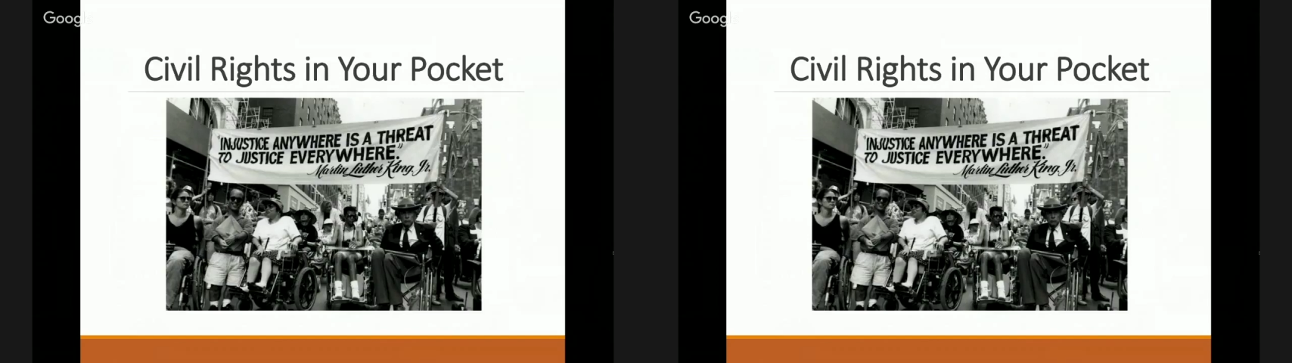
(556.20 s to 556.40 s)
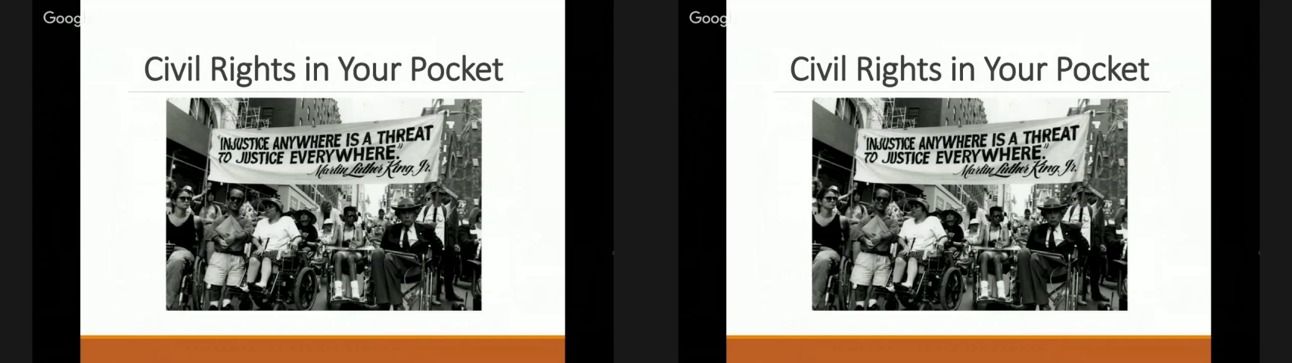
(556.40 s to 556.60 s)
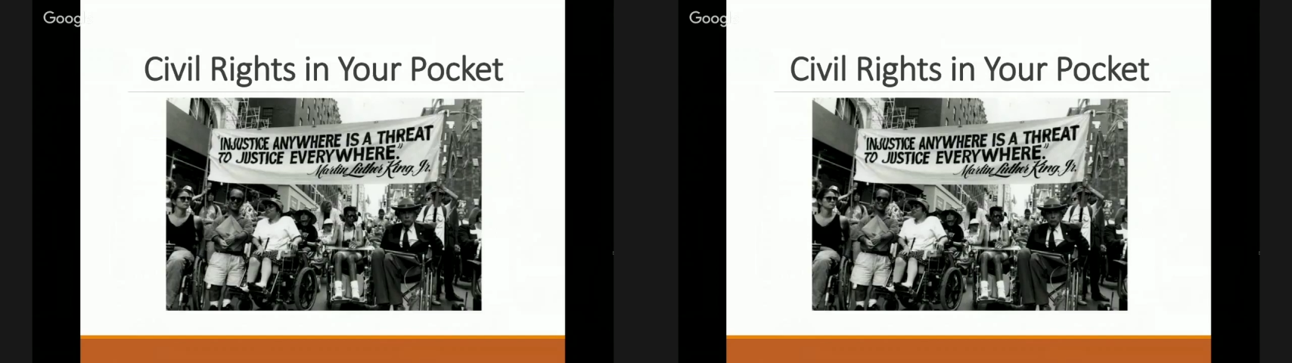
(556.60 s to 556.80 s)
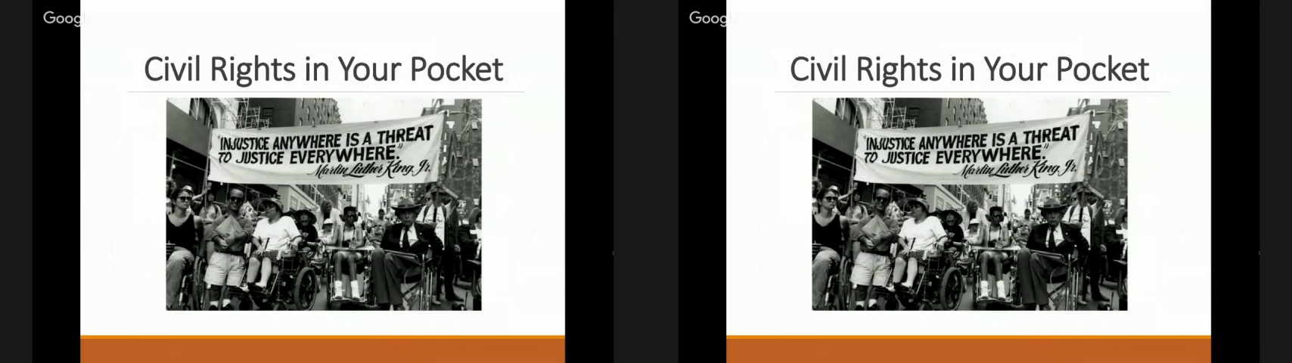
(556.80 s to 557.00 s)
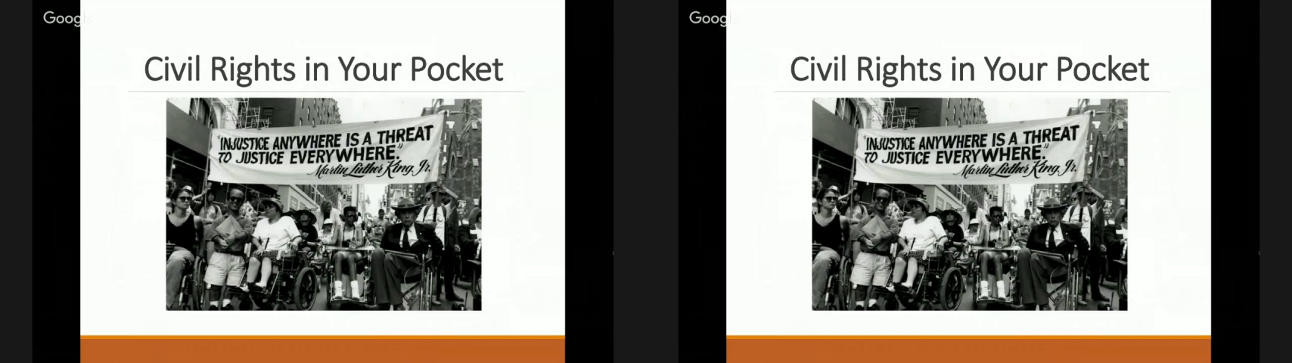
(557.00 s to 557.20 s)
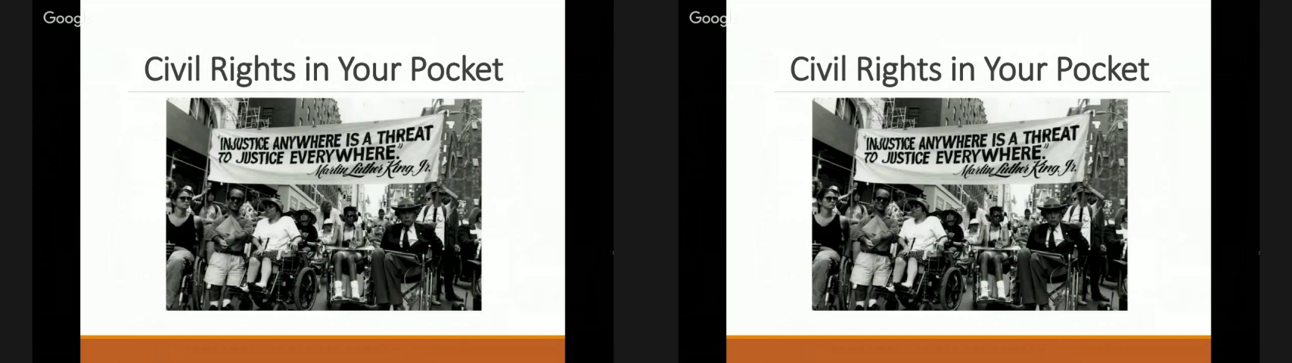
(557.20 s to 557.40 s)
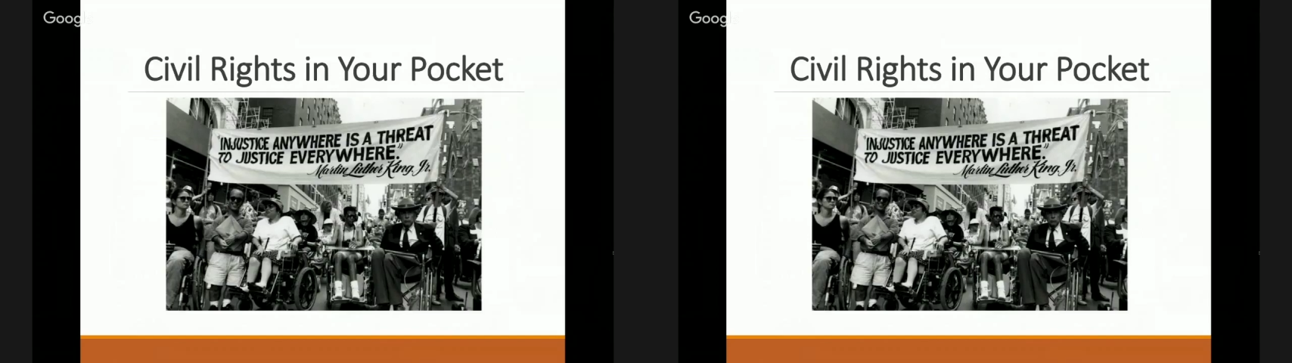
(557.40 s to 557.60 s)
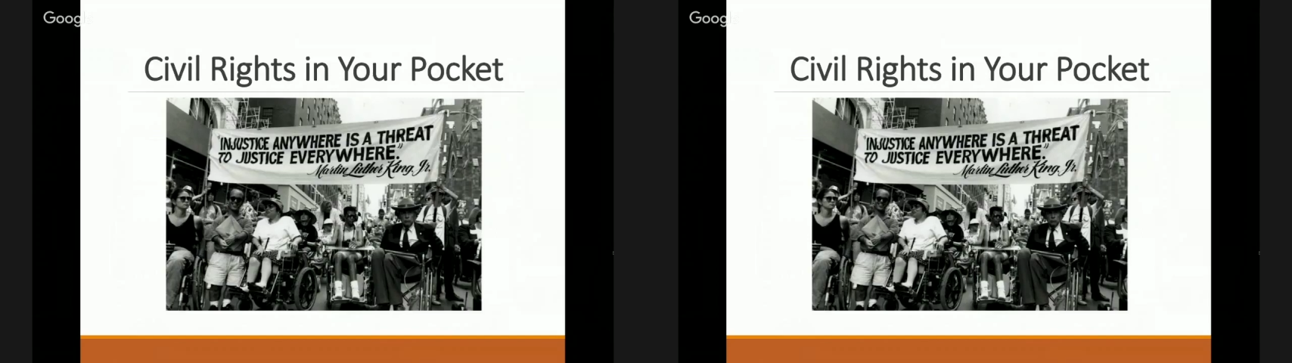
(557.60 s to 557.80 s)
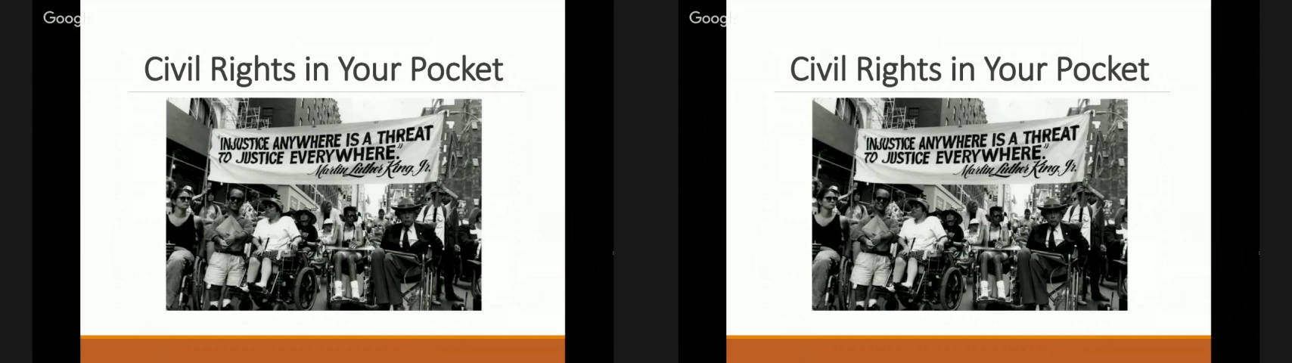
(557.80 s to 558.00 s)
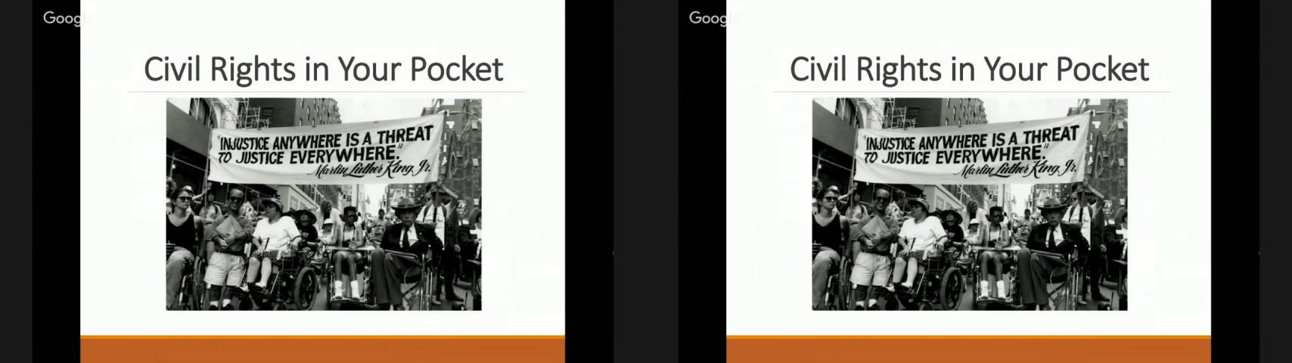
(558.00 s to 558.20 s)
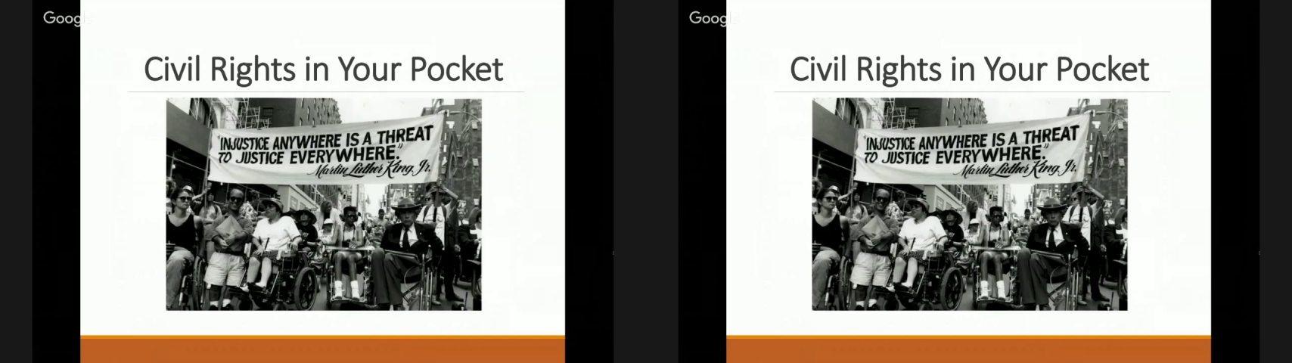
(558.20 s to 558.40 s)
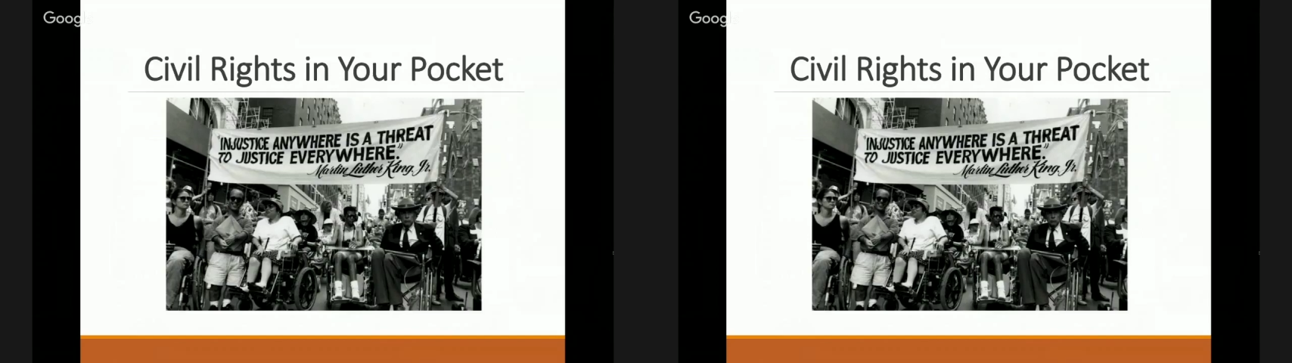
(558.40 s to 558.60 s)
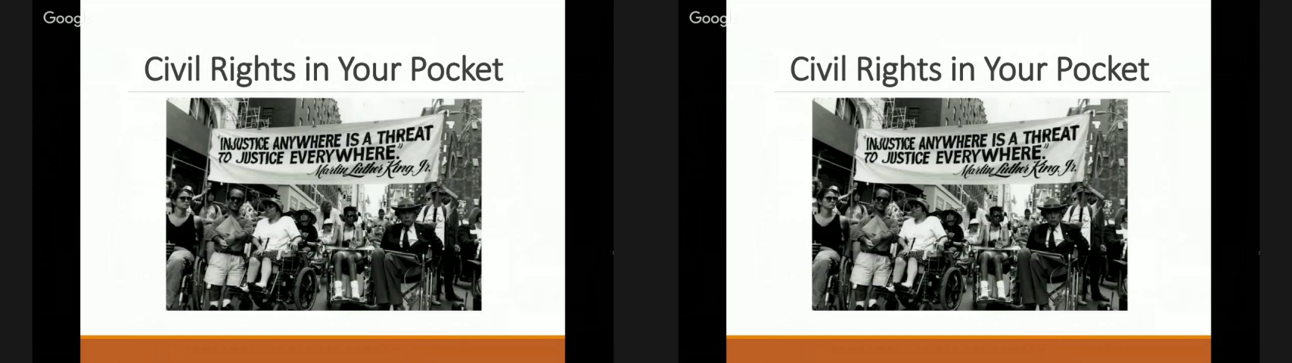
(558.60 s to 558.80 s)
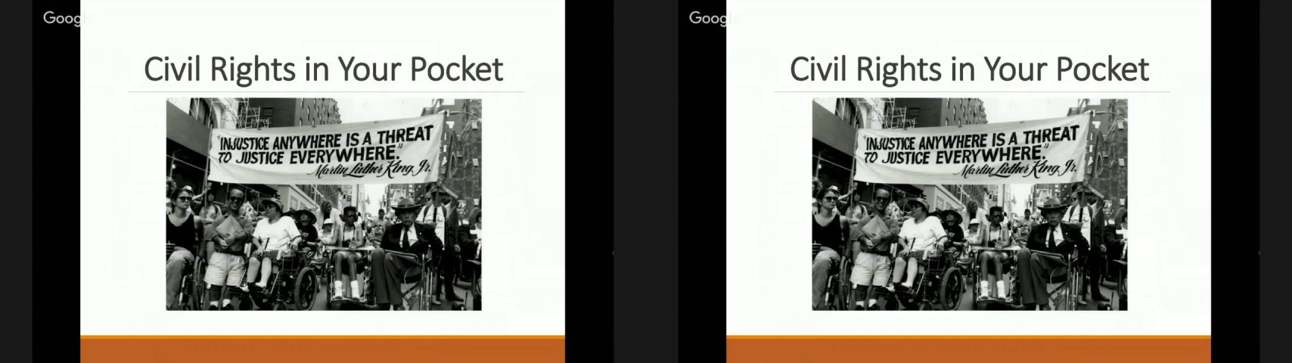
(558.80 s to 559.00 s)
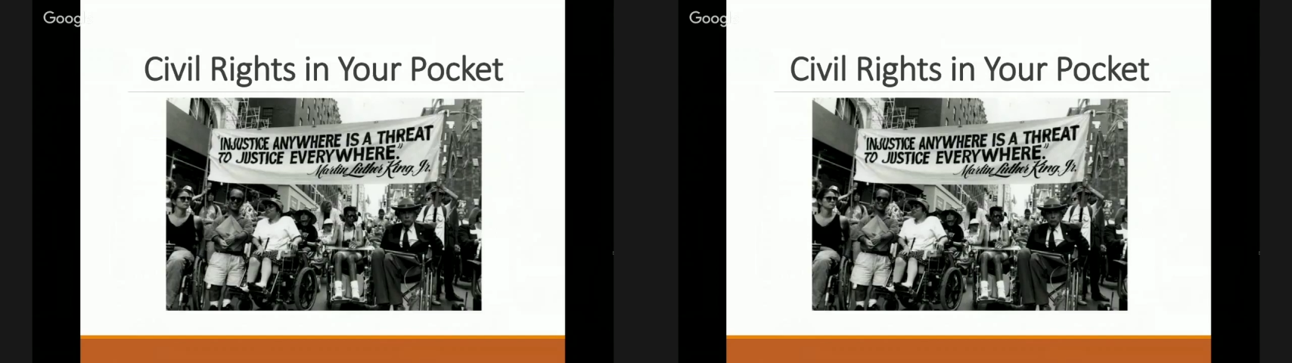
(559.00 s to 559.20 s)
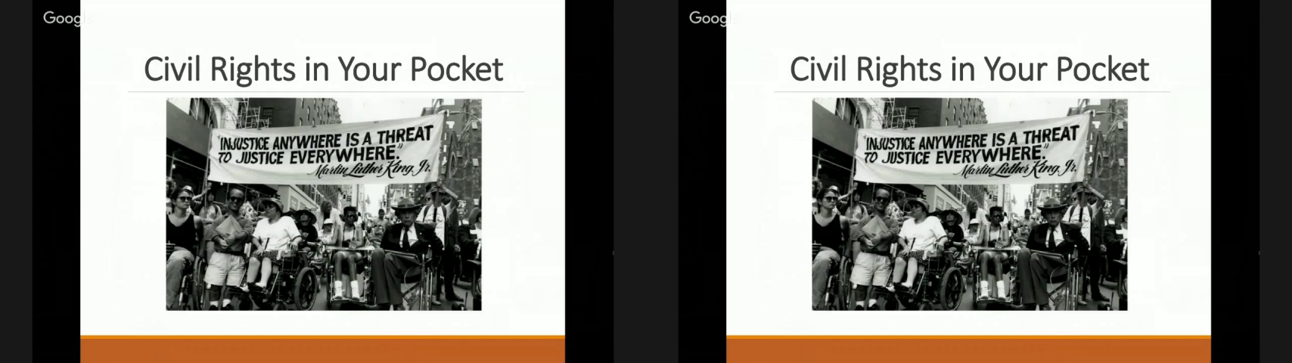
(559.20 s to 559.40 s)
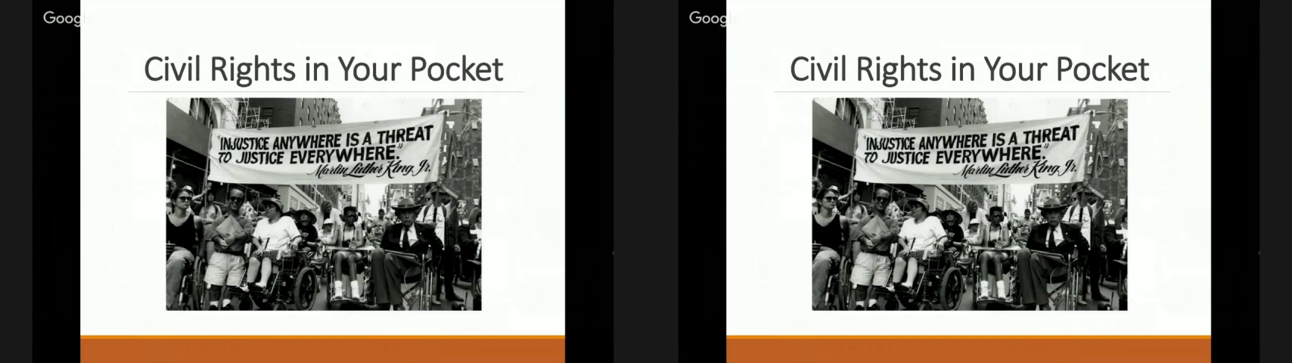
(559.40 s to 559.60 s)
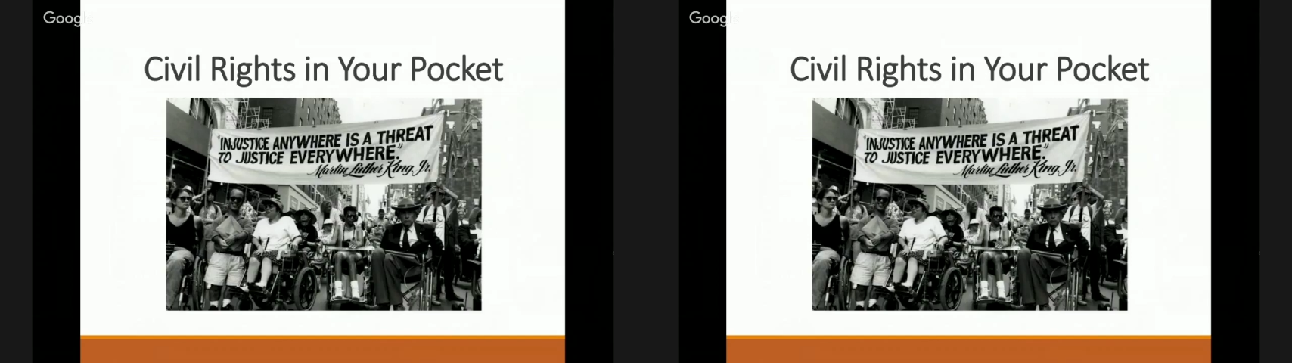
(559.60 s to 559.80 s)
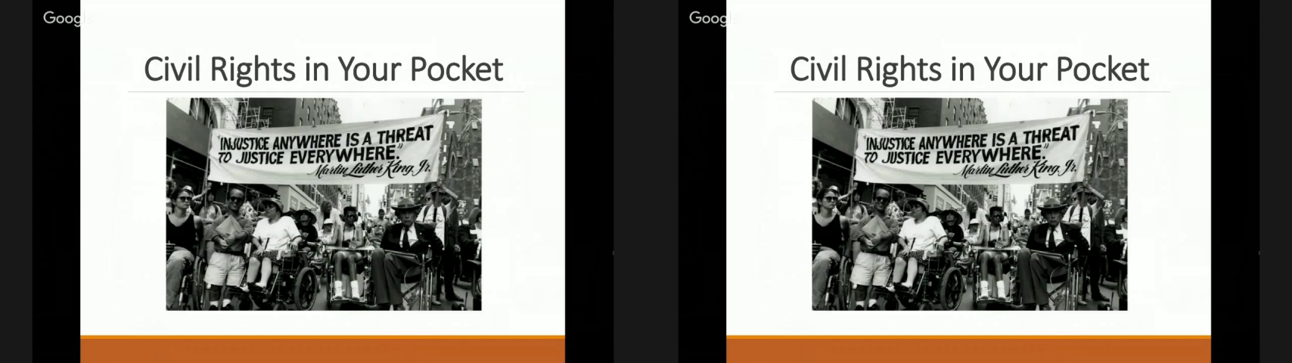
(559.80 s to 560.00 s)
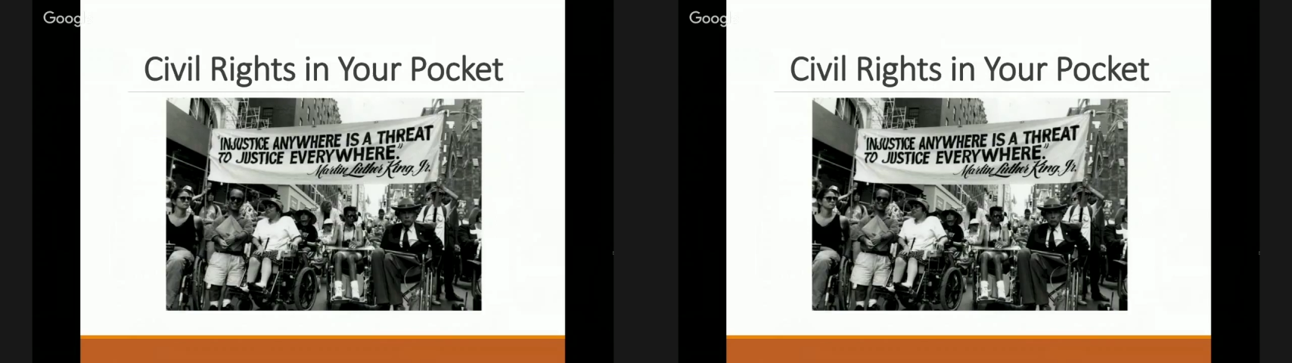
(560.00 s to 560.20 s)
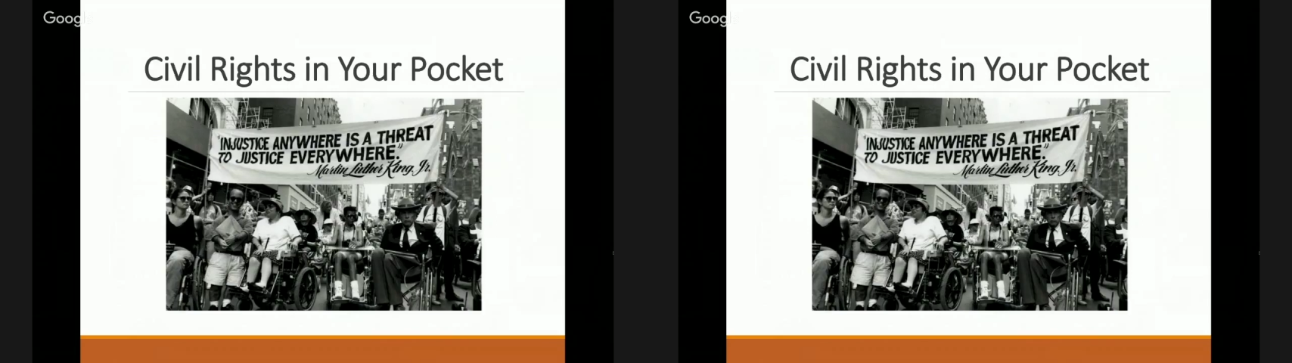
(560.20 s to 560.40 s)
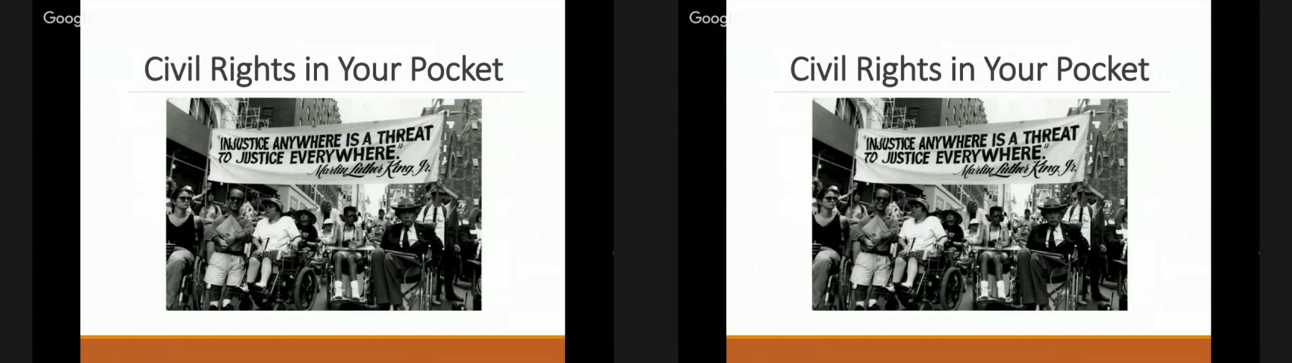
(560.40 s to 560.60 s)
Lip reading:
(no speaker visible)